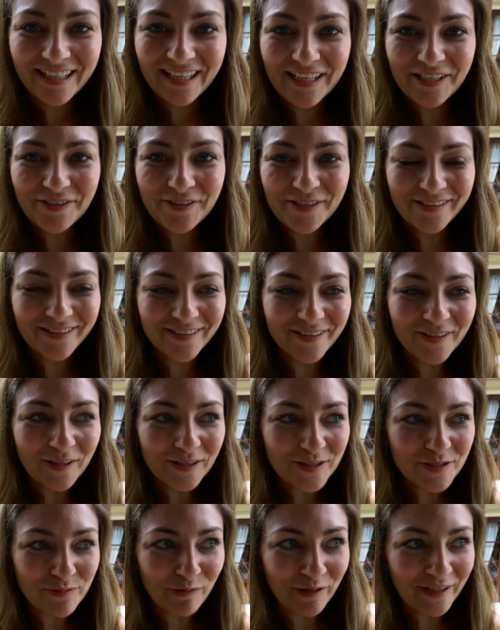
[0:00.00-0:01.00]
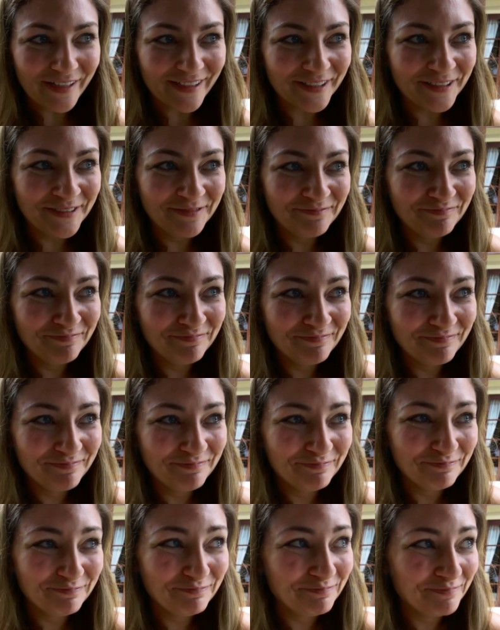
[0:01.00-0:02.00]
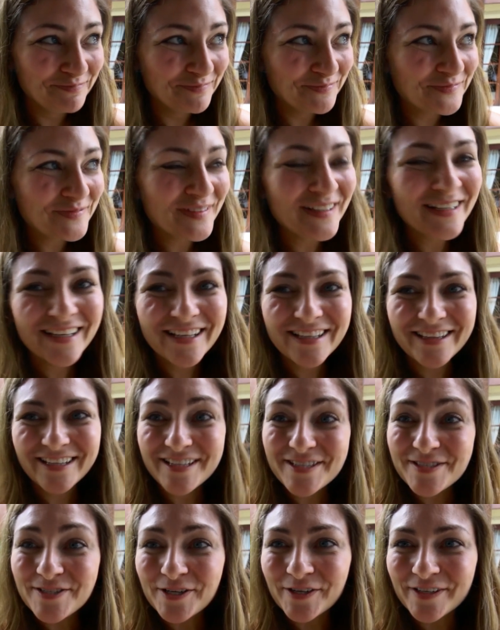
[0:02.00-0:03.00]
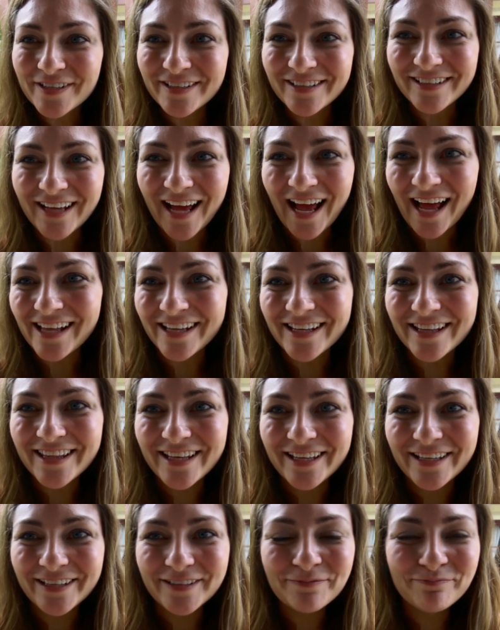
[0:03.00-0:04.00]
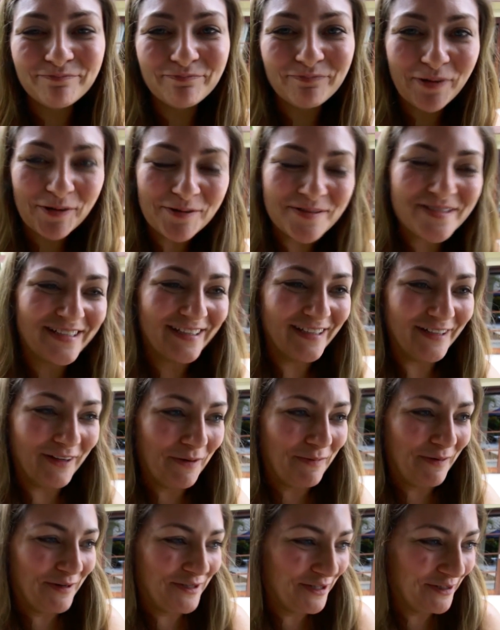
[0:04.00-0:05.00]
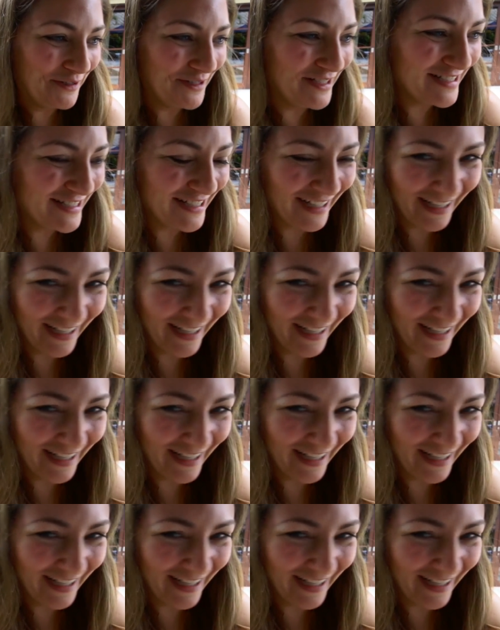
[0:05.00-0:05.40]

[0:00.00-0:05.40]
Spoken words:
Can you hear the call to prayer? That started at the most inopportune